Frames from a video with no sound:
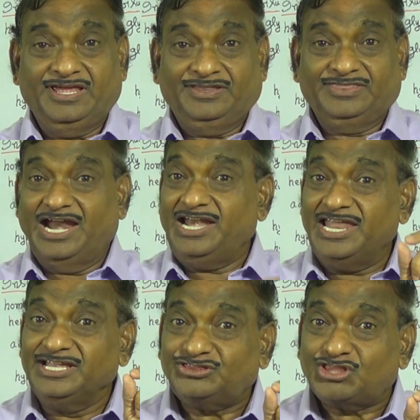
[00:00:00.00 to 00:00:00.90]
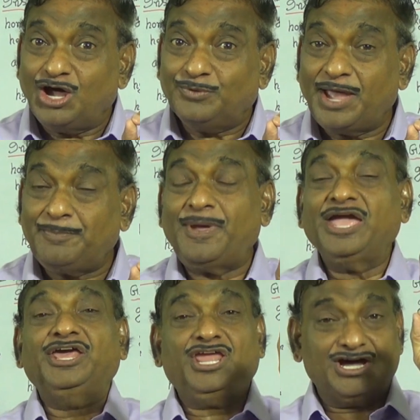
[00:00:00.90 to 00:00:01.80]
The length of the
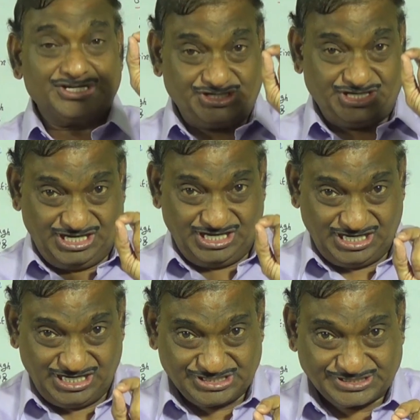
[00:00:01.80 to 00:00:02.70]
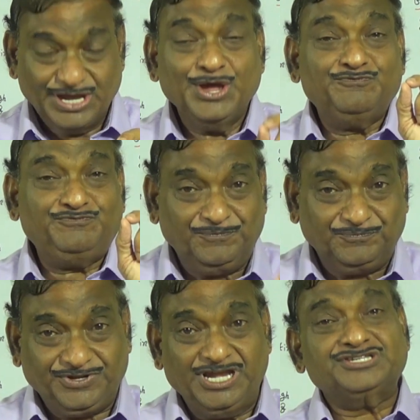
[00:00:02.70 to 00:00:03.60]
pancreas is
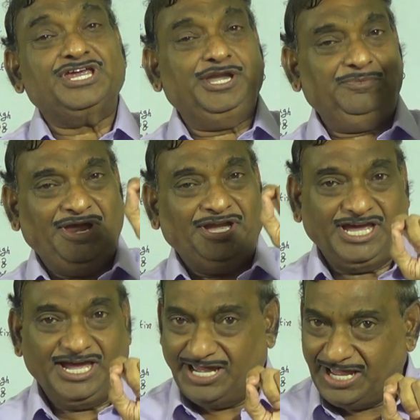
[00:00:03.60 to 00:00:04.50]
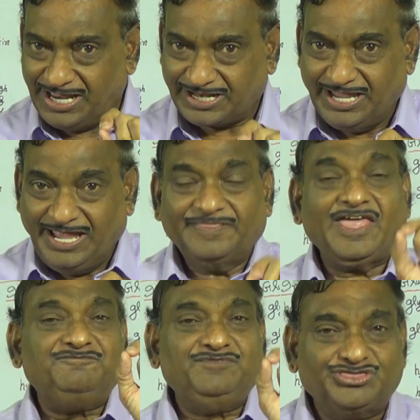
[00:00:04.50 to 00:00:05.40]
15 centimeter.
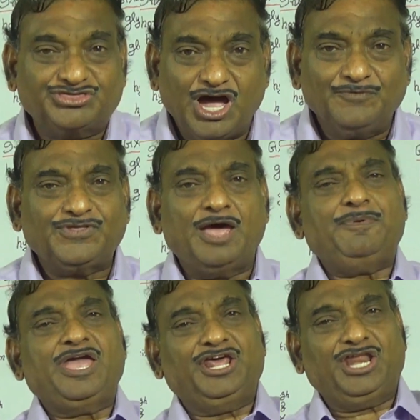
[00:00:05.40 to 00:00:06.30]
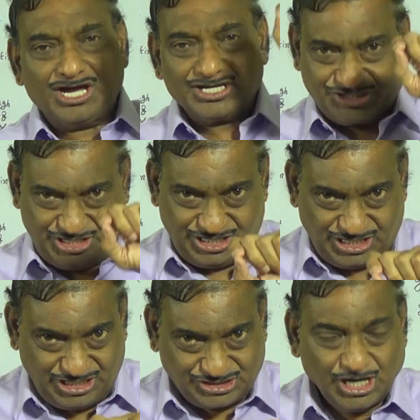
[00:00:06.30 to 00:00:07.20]
The width of the pancreas
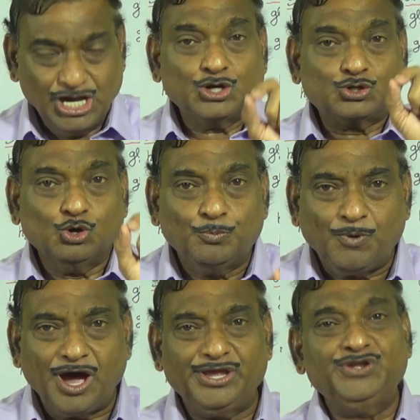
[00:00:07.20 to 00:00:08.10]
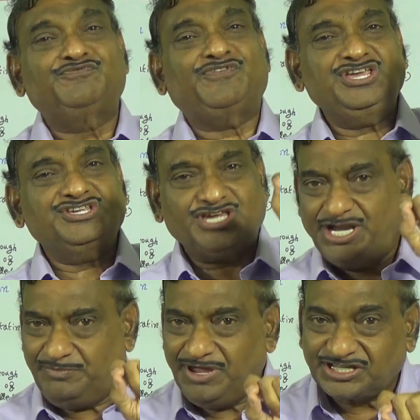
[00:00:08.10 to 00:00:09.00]
is 2.5
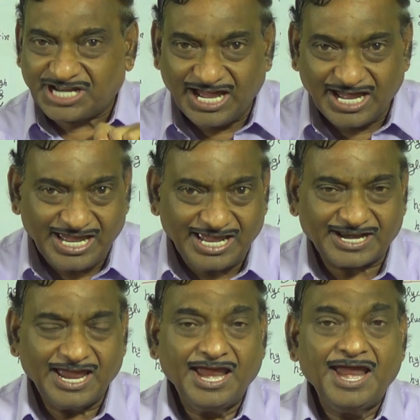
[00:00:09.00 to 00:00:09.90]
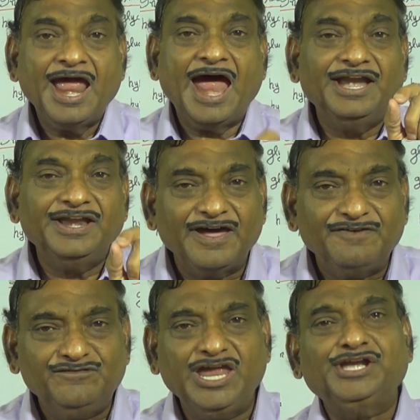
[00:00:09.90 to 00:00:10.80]
centimeter. And
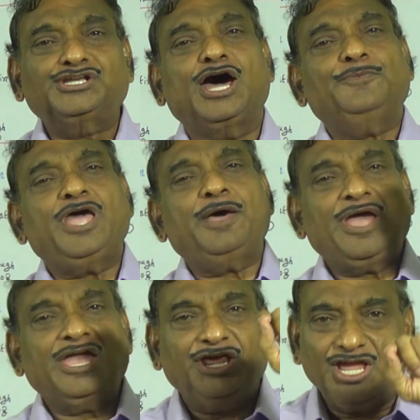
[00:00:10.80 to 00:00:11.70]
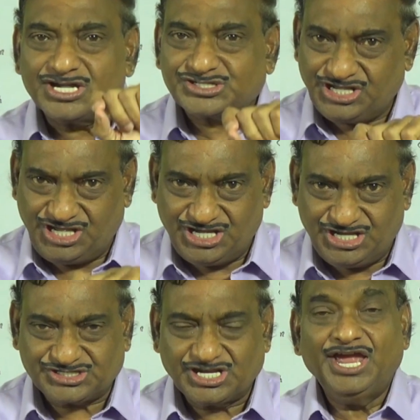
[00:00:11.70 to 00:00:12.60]
the weight of the pancreas
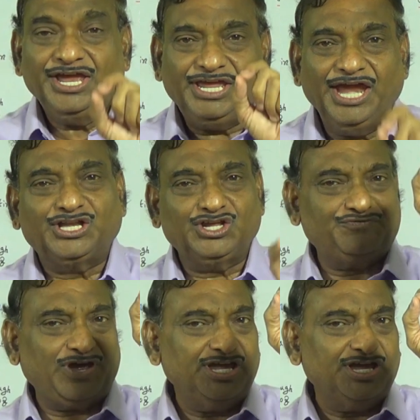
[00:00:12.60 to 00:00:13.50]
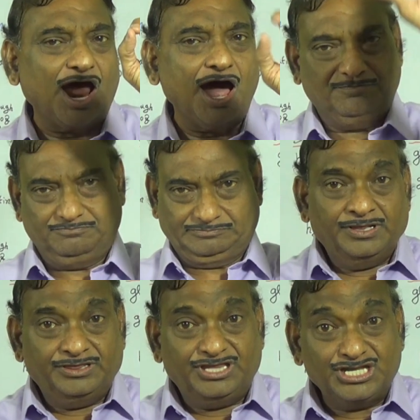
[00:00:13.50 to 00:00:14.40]
is 85
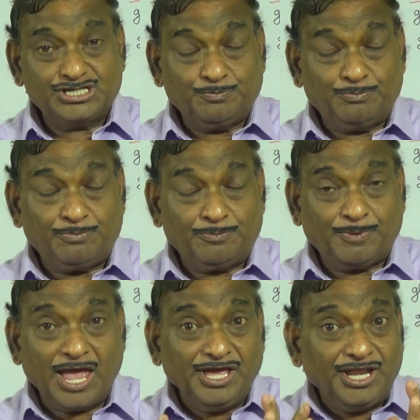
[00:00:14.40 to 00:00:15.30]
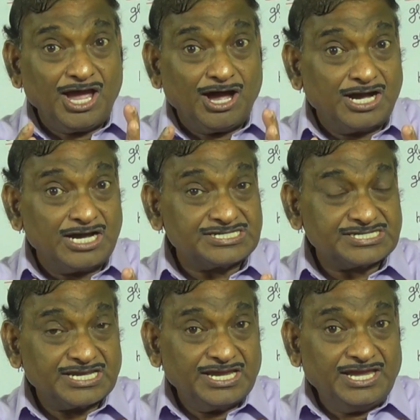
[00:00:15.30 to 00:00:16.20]
gram. This
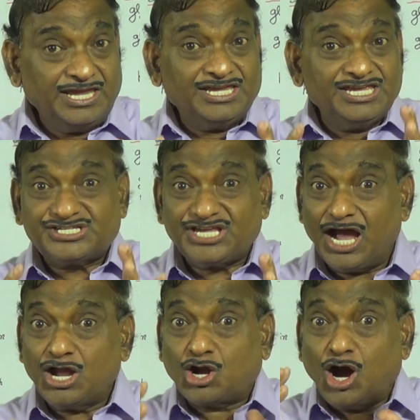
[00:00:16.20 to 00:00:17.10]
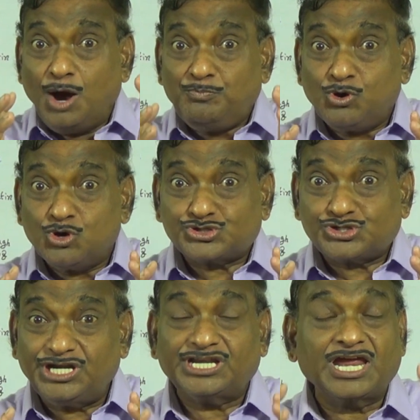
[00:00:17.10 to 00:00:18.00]
pancreas is a
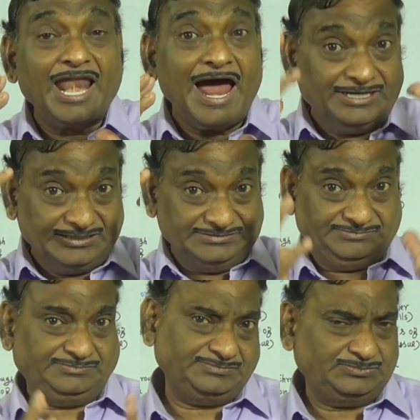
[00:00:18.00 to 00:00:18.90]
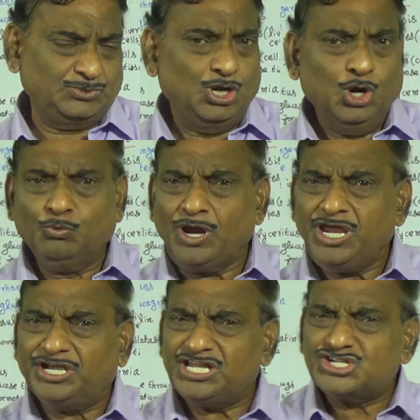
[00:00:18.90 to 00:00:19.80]
composite gland. Why
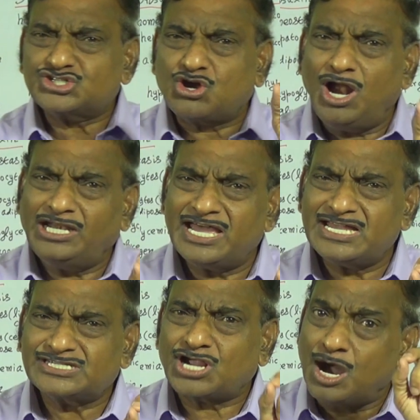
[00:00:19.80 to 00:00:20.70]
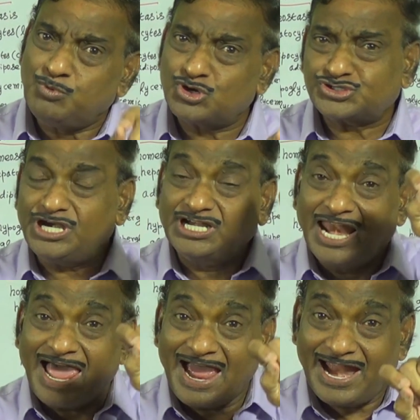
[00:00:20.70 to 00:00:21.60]
it is called as composite
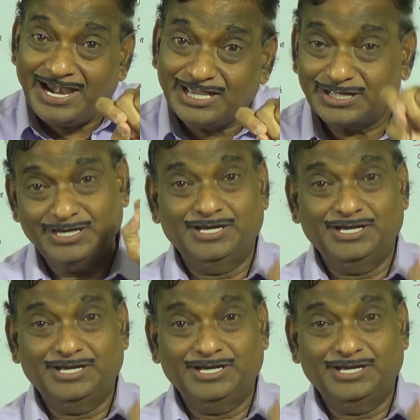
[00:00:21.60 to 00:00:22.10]
gland?